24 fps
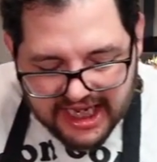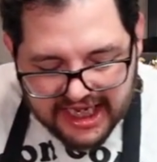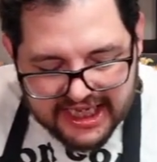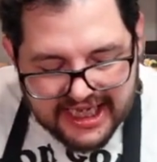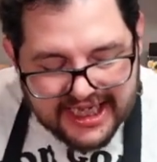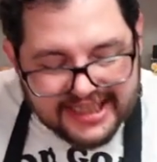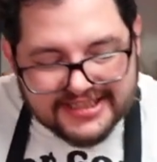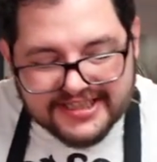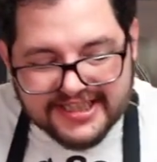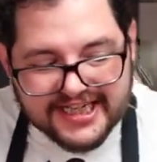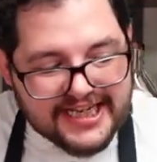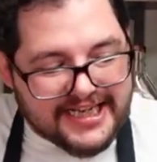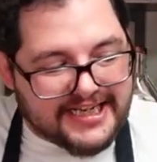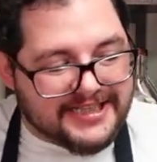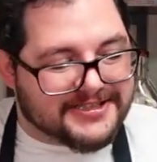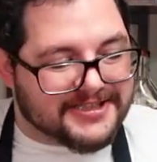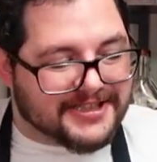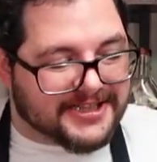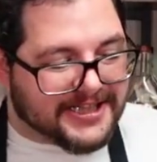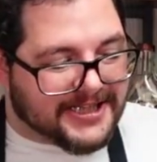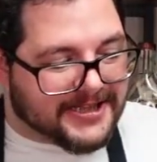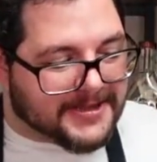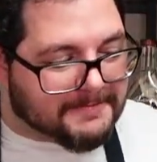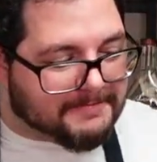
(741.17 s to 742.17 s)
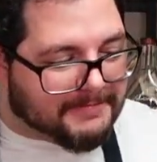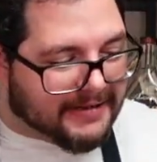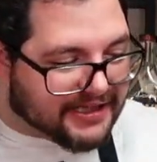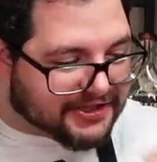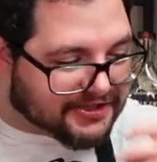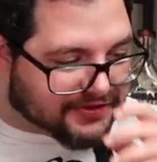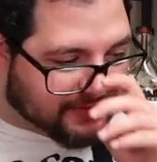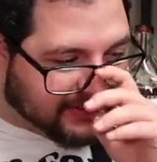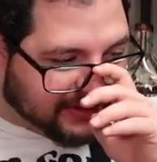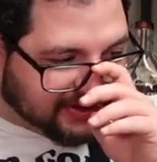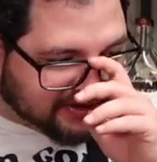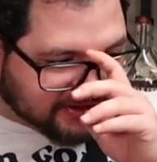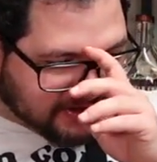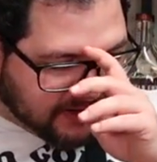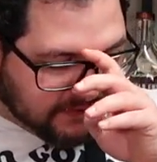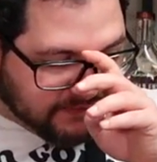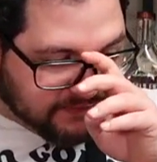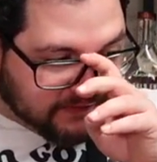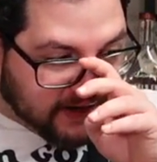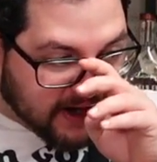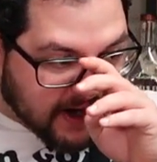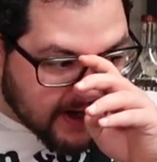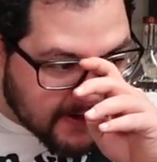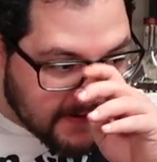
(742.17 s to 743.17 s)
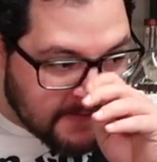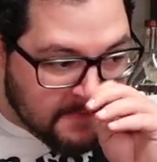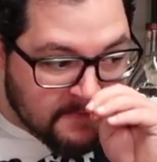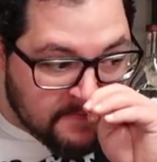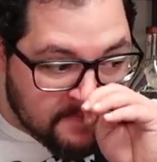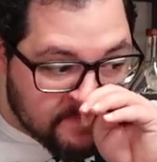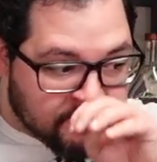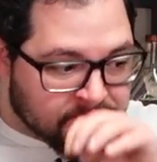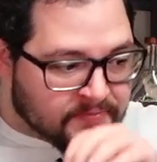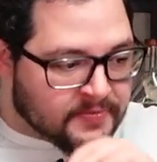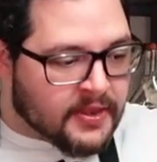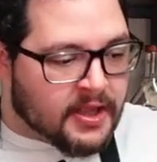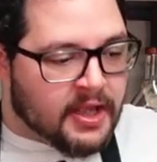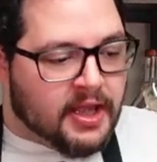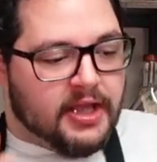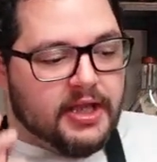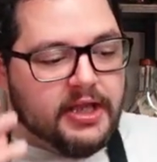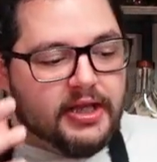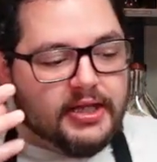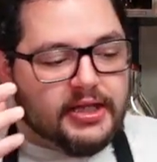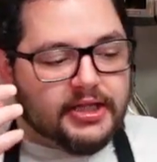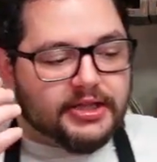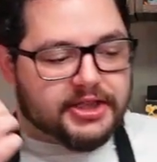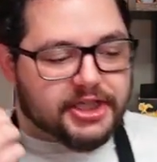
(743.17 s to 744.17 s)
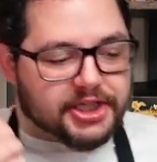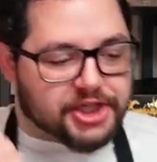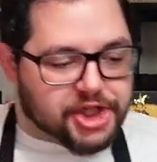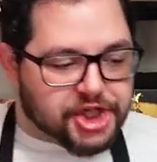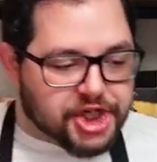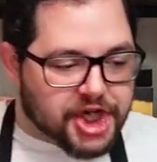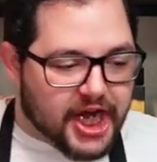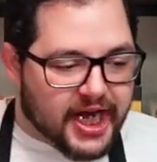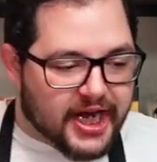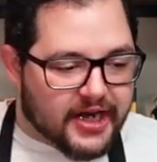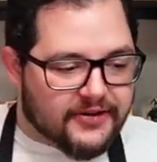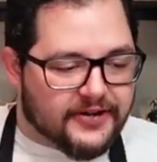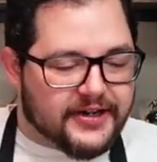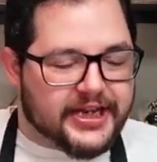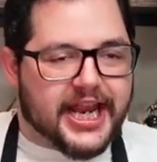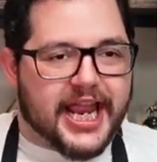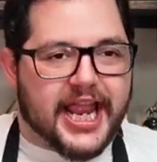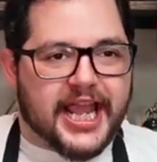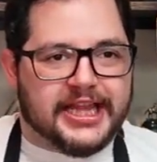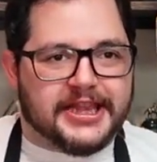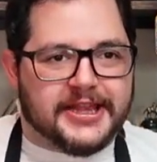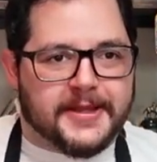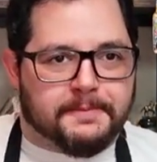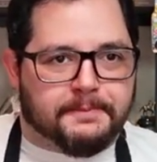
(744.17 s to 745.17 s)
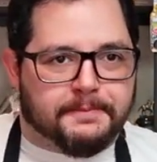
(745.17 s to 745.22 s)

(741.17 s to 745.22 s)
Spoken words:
That's easily the best one so far. The cherry and the